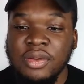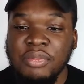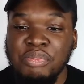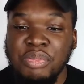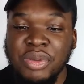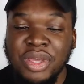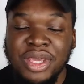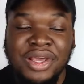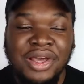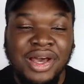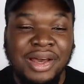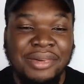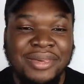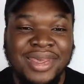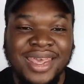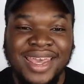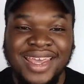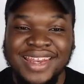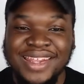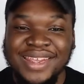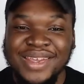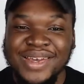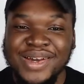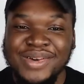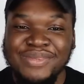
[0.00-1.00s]
Big up
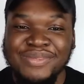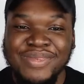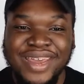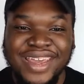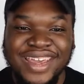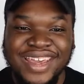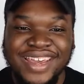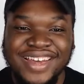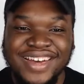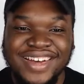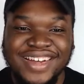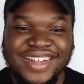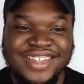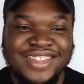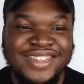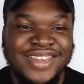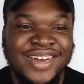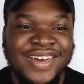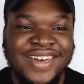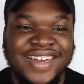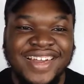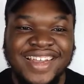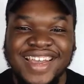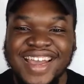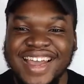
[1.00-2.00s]
Kenny Omega,
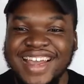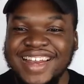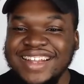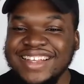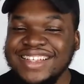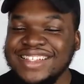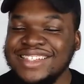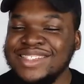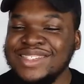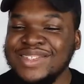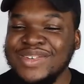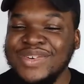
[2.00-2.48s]
Don Callis,